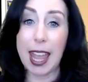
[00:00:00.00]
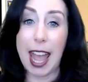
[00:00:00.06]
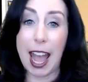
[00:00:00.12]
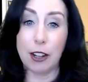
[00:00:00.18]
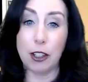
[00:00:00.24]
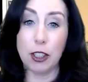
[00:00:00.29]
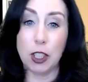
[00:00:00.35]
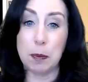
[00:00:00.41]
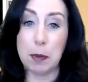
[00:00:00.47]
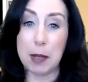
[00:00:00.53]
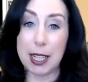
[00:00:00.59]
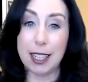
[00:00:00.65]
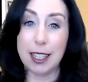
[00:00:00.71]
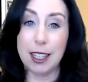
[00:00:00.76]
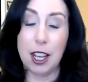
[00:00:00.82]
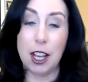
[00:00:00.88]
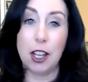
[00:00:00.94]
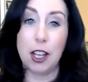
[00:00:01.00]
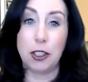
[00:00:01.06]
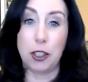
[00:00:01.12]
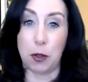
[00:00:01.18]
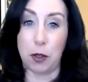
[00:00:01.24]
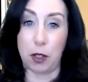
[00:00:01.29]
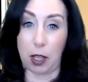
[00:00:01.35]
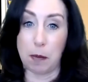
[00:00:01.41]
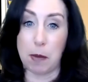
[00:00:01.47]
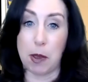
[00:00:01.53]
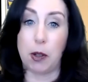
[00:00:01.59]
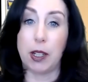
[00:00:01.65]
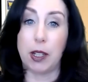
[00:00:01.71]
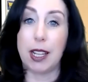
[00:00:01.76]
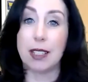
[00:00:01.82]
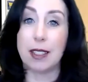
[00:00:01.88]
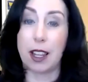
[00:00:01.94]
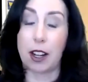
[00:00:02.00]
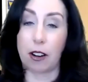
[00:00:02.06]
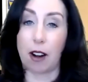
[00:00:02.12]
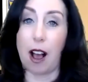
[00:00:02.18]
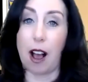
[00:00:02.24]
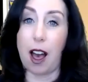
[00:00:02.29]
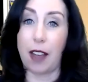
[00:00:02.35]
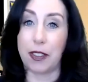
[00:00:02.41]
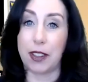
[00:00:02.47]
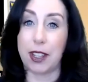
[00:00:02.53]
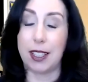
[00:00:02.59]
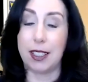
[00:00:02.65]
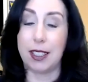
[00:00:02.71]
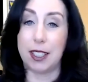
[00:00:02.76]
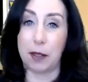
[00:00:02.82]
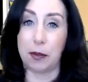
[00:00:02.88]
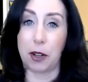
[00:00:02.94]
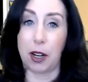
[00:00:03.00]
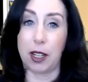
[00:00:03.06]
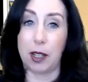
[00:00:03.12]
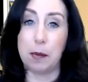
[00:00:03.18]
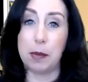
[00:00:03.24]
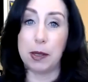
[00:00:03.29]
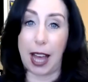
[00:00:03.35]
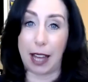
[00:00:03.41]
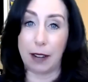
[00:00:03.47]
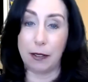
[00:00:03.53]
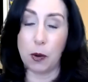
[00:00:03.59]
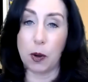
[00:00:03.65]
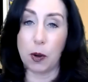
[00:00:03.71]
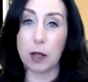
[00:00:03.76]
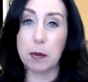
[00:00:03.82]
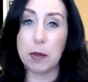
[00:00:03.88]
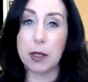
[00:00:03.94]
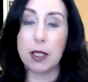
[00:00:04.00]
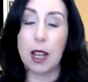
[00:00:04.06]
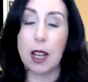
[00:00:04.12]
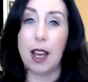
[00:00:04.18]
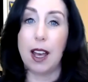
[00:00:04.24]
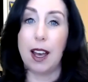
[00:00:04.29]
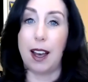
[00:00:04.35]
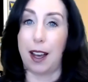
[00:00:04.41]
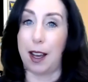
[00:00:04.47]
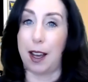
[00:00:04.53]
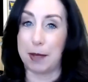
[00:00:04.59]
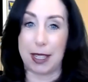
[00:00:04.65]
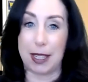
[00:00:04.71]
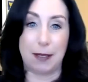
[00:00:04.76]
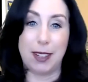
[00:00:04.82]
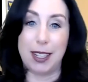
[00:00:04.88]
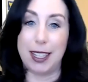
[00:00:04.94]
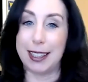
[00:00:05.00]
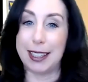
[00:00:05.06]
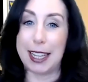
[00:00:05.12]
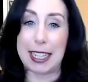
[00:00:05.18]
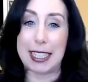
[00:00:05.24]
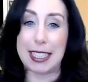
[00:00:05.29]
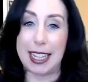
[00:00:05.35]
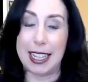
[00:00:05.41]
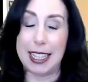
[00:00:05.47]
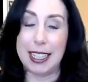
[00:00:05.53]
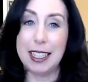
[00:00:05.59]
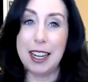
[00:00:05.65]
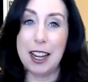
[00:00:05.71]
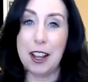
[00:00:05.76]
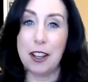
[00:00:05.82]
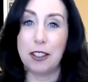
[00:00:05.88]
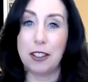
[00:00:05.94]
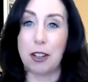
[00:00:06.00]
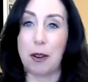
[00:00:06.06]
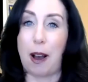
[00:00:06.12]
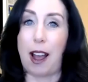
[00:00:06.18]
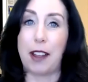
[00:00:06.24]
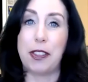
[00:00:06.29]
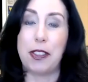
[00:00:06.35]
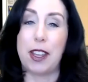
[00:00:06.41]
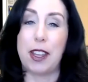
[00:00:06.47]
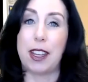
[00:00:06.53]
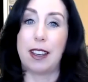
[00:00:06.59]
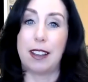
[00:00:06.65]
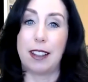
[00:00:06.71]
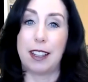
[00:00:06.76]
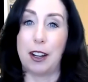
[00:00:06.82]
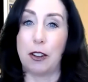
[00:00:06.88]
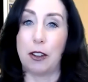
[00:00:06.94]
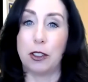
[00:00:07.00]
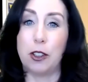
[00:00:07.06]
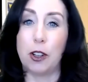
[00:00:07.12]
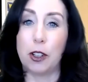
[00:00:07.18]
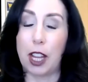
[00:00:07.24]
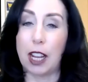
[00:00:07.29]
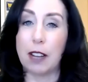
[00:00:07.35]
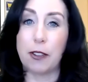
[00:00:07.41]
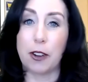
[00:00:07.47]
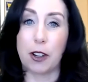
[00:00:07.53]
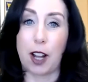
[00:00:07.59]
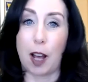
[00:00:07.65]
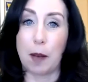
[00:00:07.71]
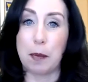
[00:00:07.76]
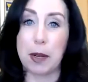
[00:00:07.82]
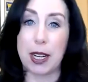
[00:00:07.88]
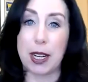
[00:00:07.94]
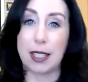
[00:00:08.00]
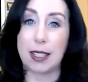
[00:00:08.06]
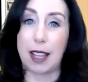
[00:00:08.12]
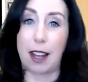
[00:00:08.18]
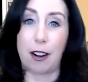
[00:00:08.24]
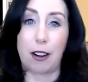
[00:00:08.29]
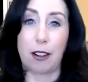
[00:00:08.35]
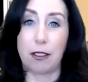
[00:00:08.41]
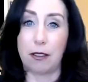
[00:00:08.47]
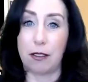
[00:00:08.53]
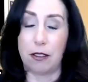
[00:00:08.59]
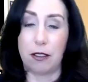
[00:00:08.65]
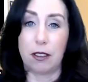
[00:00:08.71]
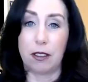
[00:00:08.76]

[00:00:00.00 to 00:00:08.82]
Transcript: how to speak to the communities that are on these different platforms, um, even in LinkedIn. So I think, you know, looking for companies that are